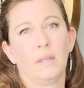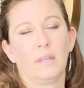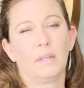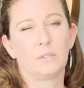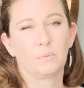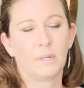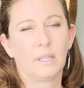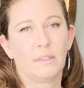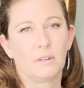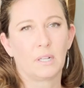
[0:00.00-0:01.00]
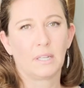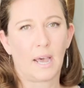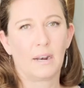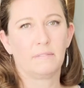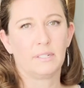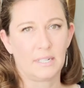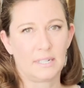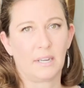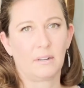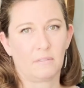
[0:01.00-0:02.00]
it's really, there's a lot of
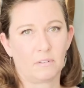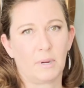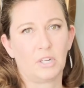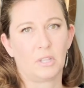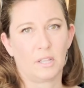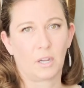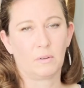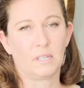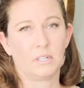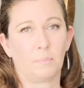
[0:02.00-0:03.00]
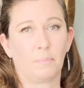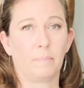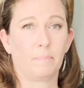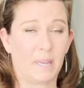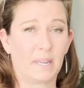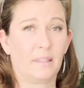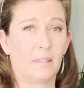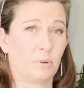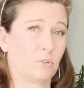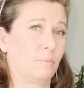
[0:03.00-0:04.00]
detailed information that goes into picking the
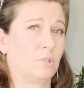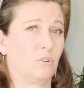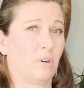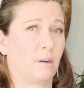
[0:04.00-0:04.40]
prescription drug